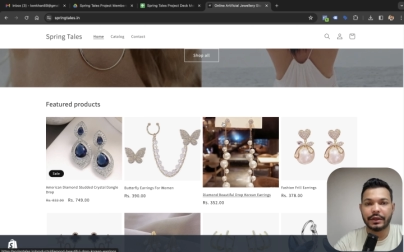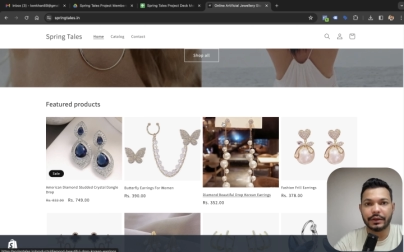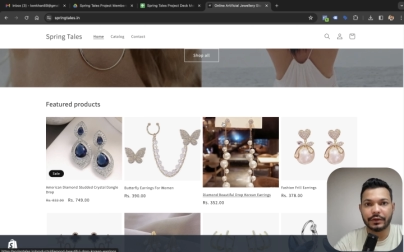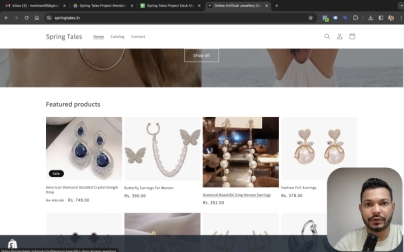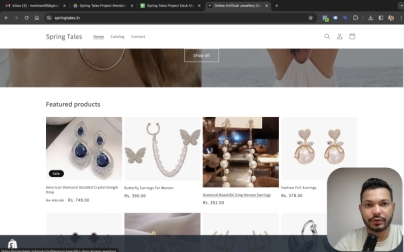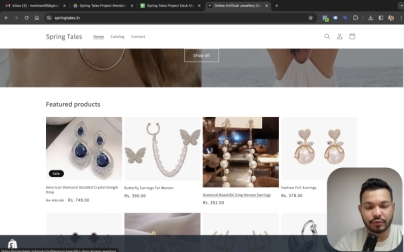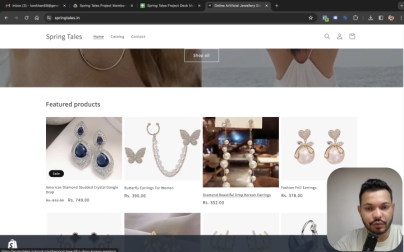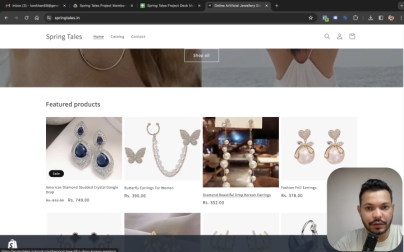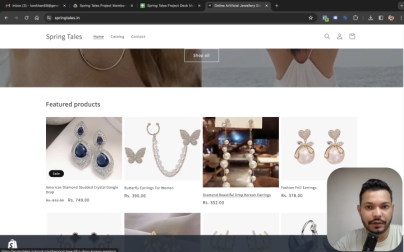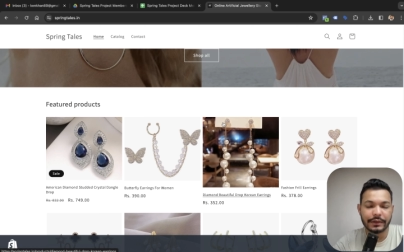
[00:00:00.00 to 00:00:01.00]
in
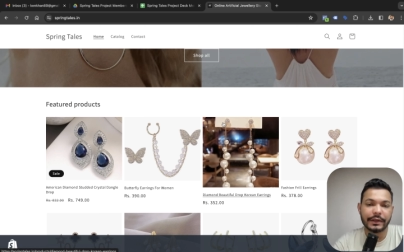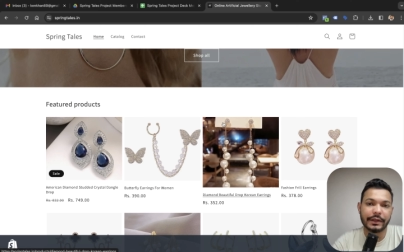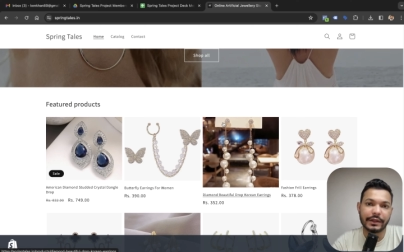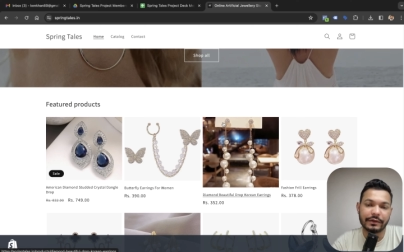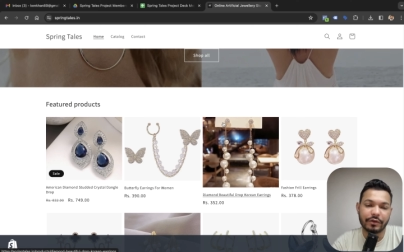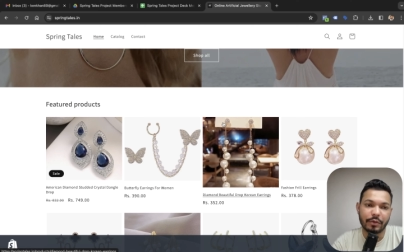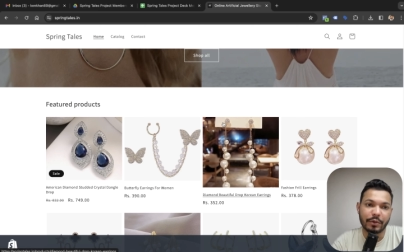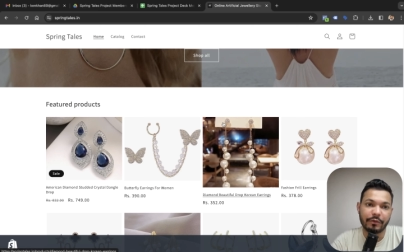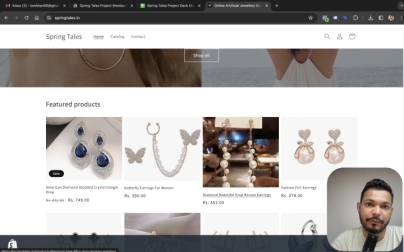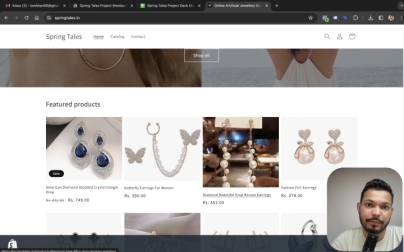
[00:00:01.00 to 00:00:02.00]
Google in the form
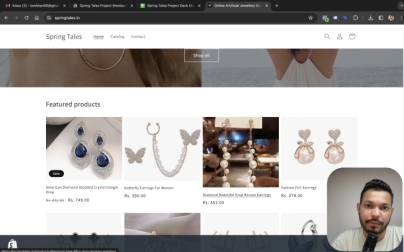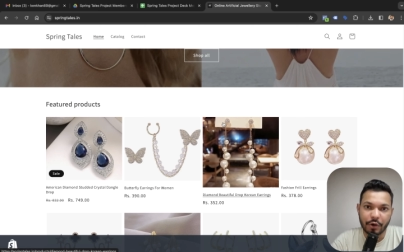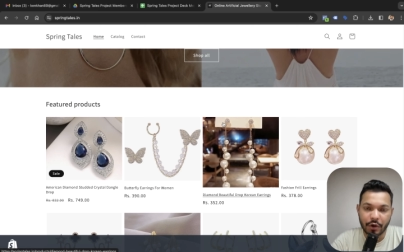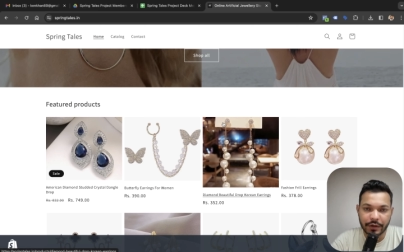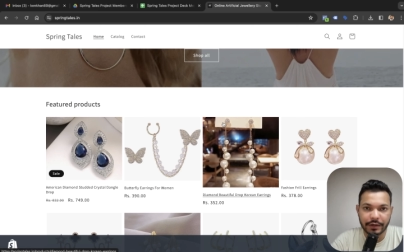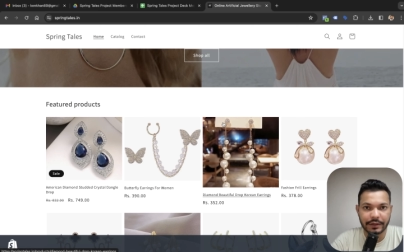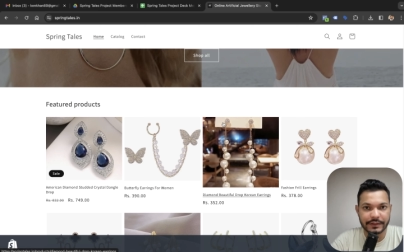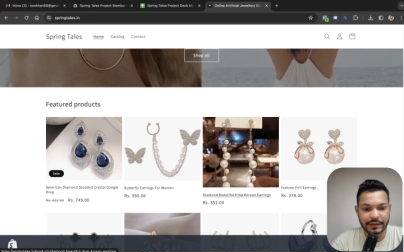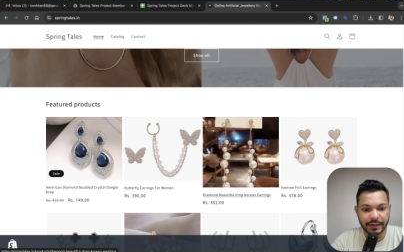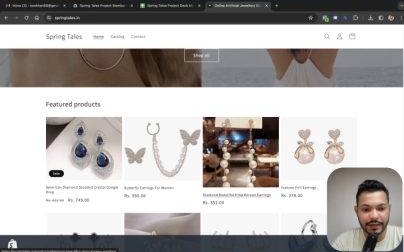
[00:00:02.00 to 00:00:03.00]
of product
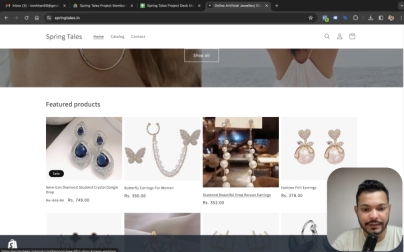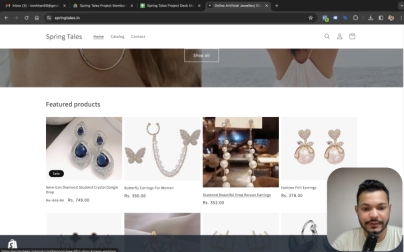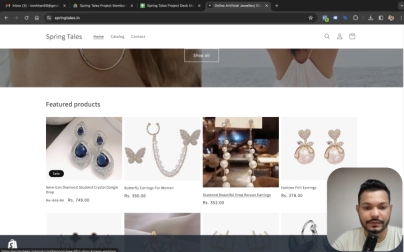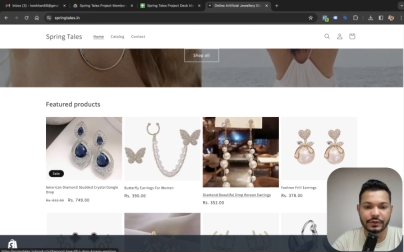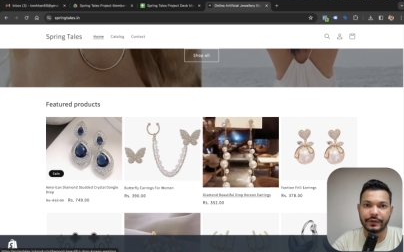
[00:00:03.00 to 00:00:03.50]
listing ads. So